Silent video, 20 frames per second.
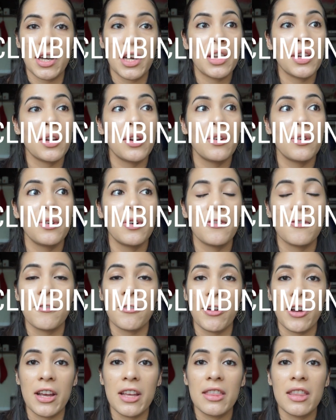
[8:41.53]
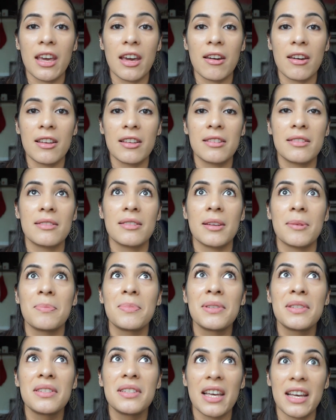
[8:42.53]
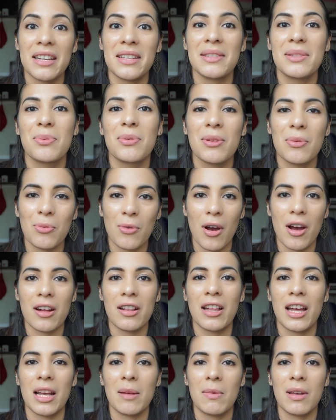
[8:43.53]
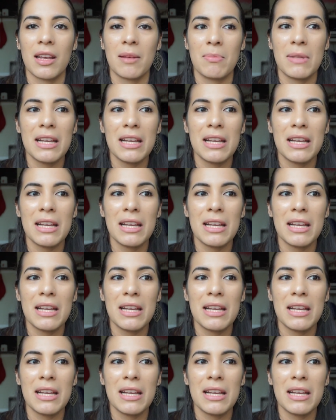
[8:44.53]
I know a friend that is obsessed with rock climbing.